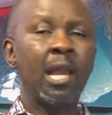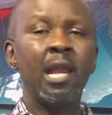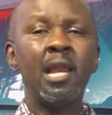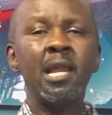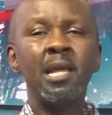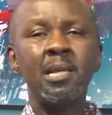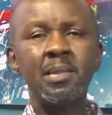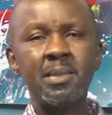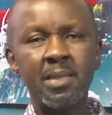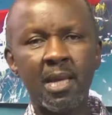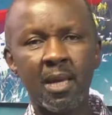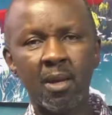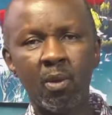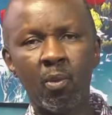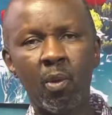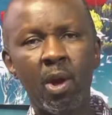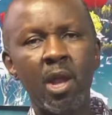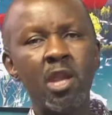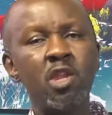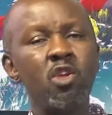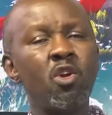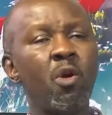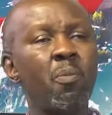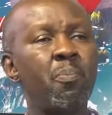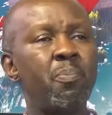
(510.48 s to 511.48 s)
Listen,
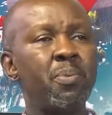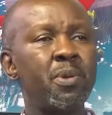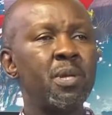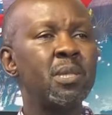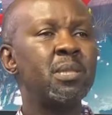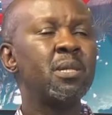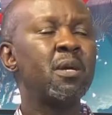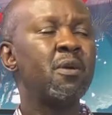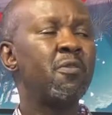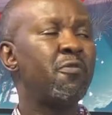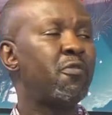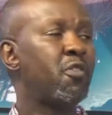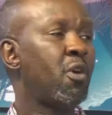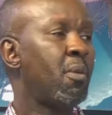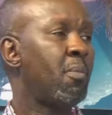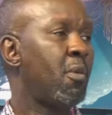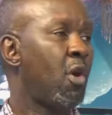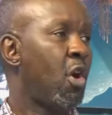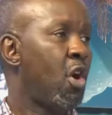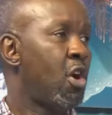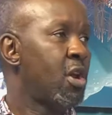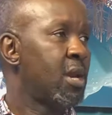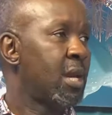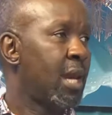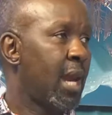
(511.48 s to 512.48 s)
when you're preaching from
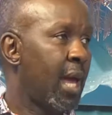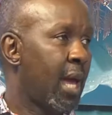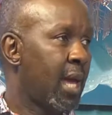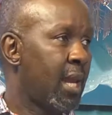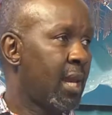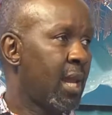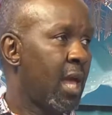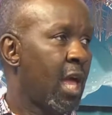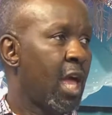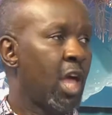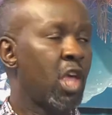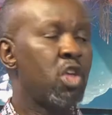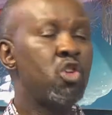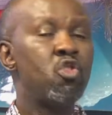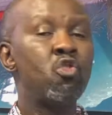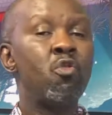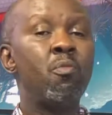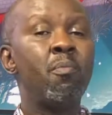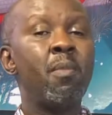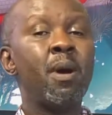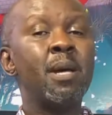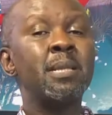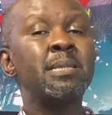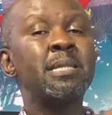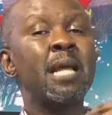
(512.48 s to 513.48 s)
online, you
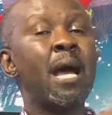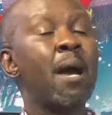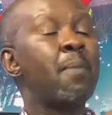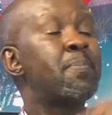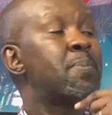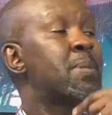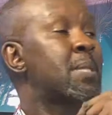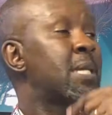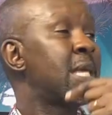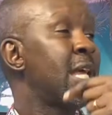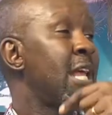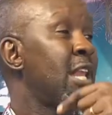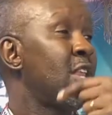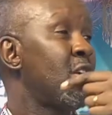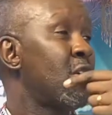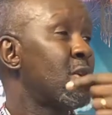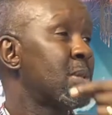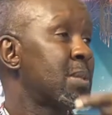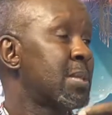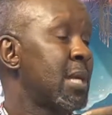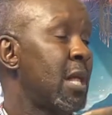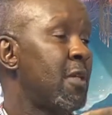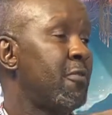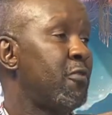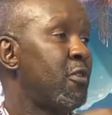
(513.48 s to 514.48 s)
must upskill
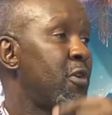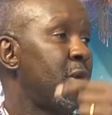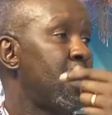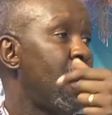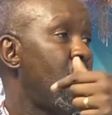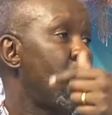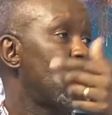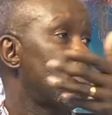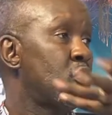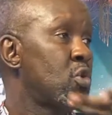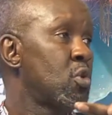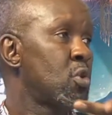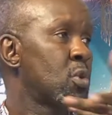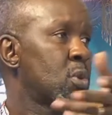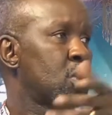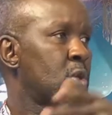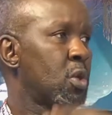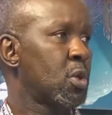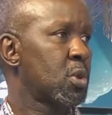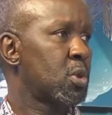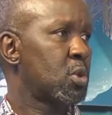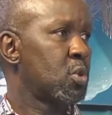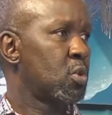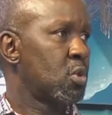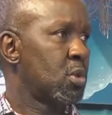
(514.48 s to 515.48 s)
yourself on how to use
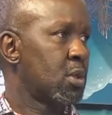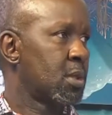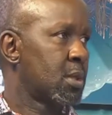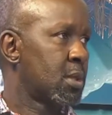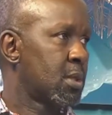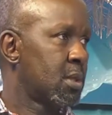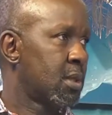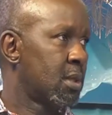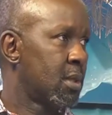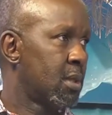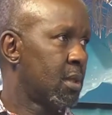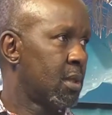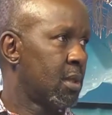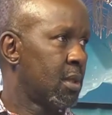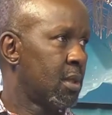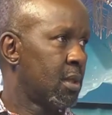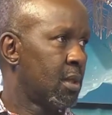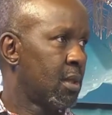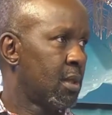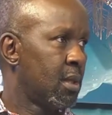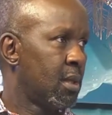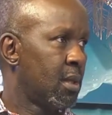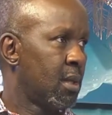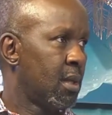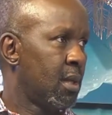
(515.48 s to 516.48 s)
those tools.
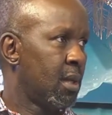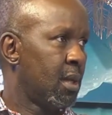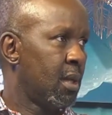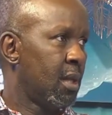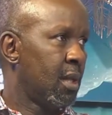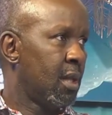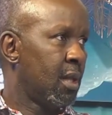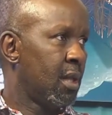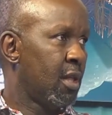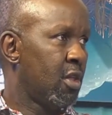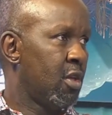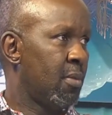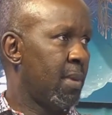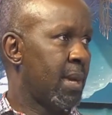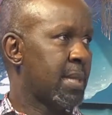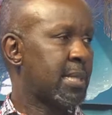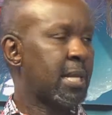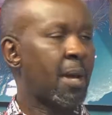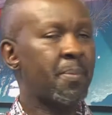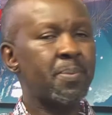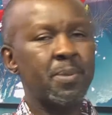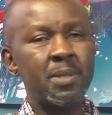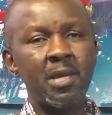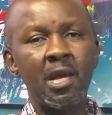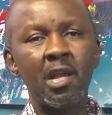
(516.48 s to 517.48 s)
You must
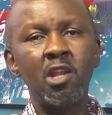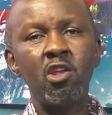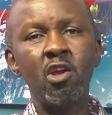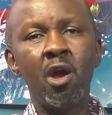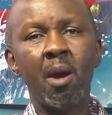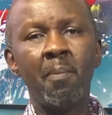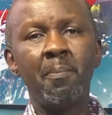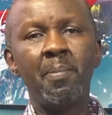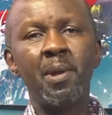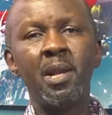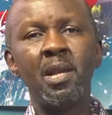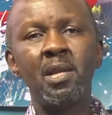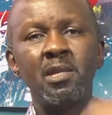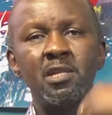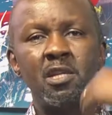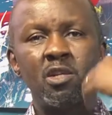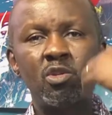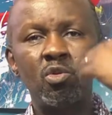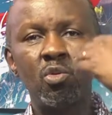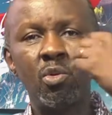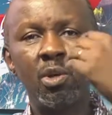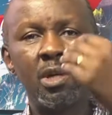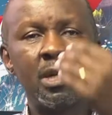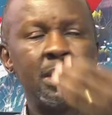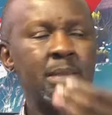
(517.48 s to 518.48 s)
upskill your ability
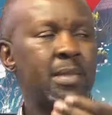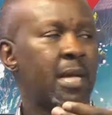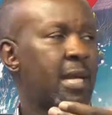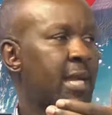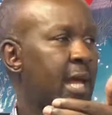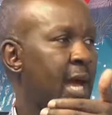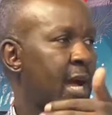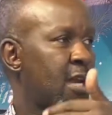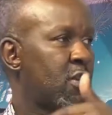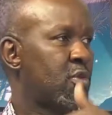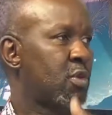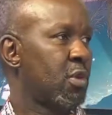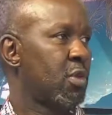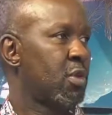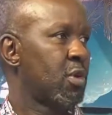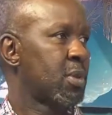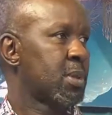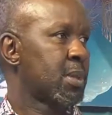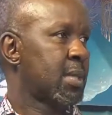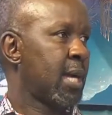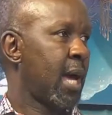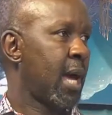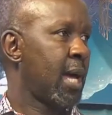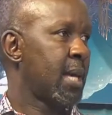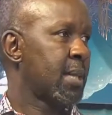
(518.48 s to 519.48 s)
to interact with
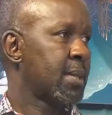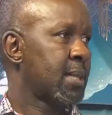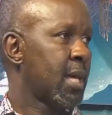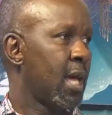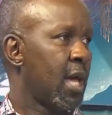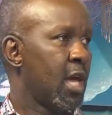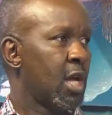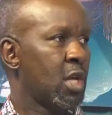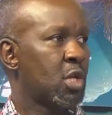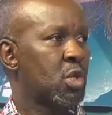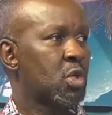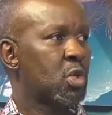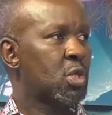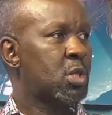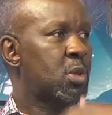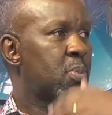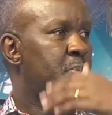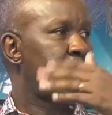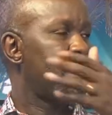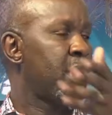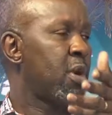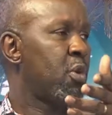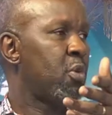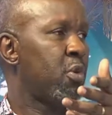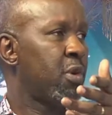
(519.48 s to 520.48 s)
those guys, to
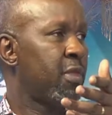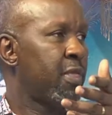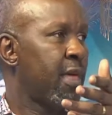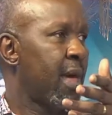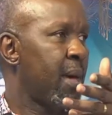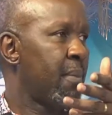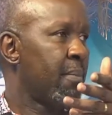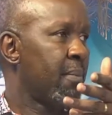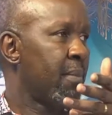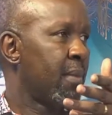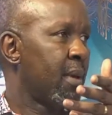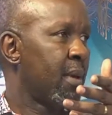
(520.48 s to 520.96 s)
speak with them.